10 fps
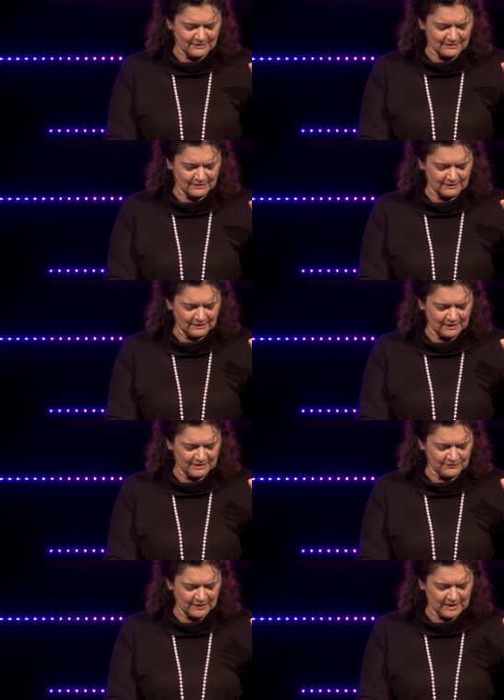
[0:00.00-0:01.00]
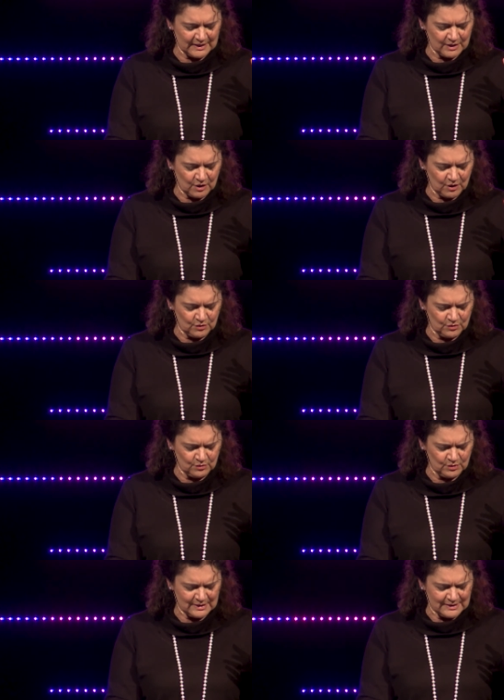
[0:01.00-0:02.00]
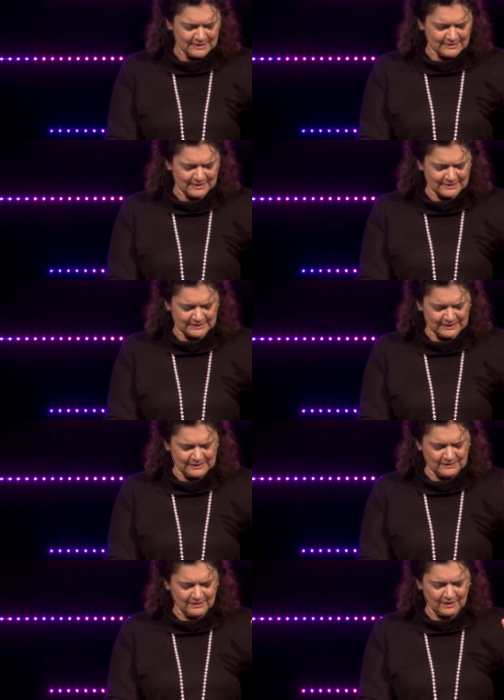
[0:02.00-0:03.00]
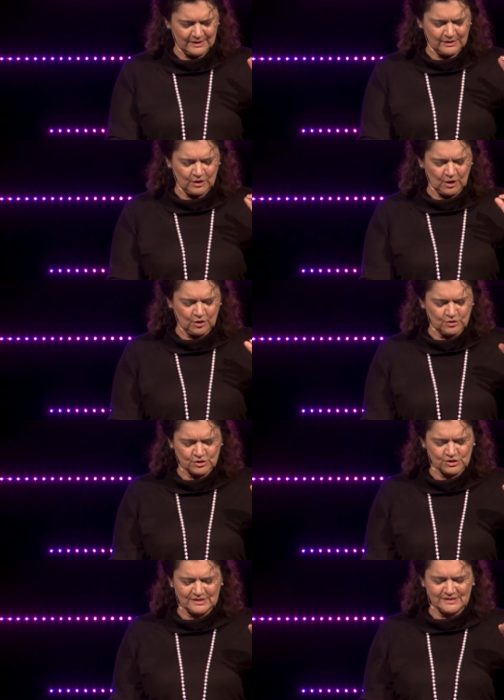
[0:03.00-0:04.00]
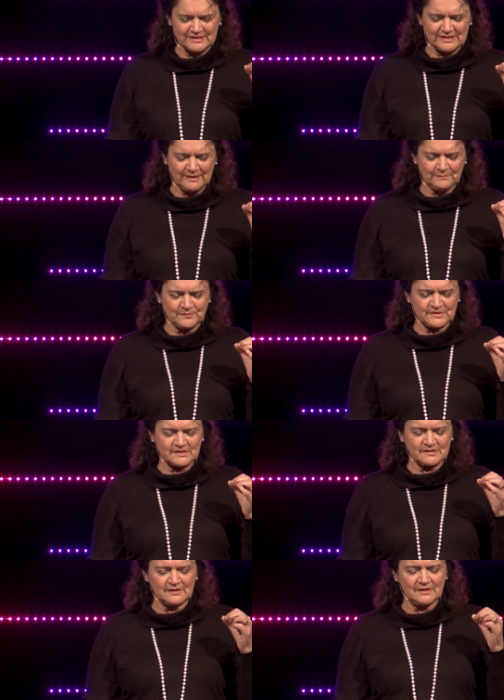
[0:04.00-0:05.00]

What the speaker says: the life I owe, that in thine ocean depths